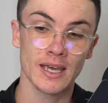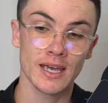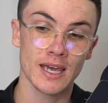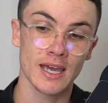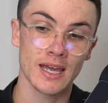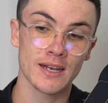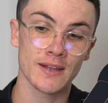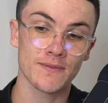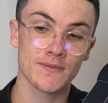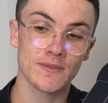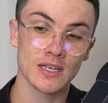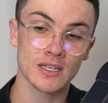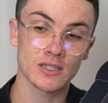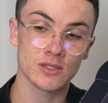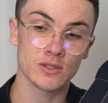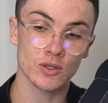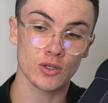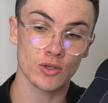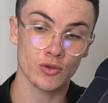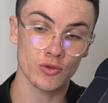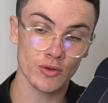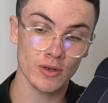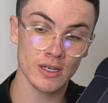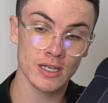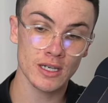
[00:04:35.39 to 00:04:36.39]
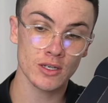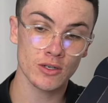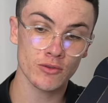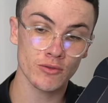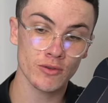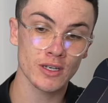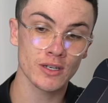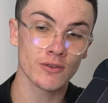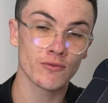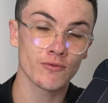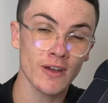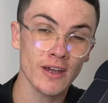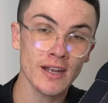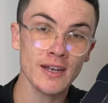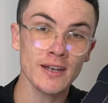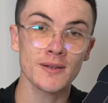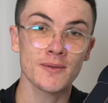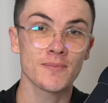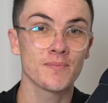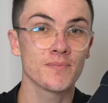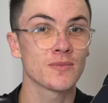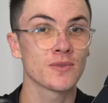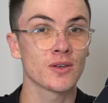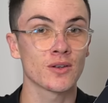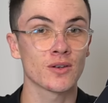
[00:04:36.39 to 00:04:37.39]
and if there's green, green, red,
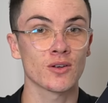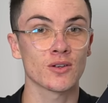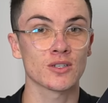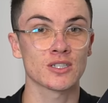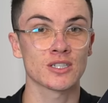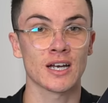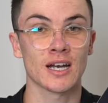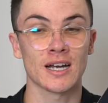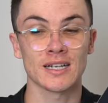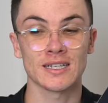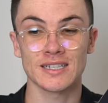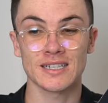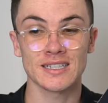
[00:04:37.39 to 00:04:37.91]
you're not charged.